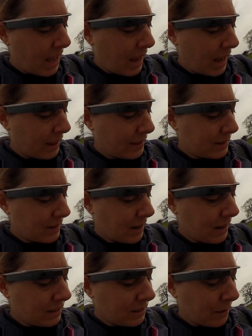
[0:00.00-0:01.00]
and
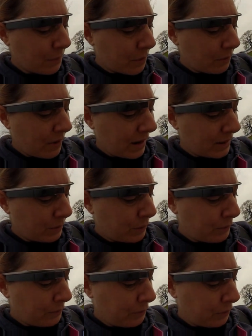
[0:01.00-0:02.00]
inside were raised
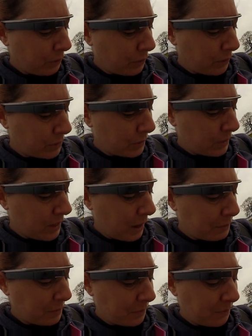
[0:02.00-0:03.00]
wooden floors which
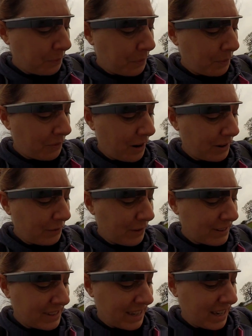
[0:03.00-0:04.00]
helped to provide
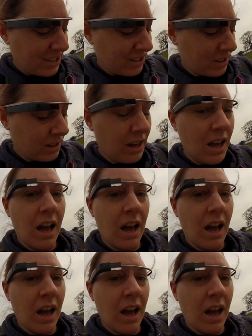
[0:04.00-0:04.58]
ventilation,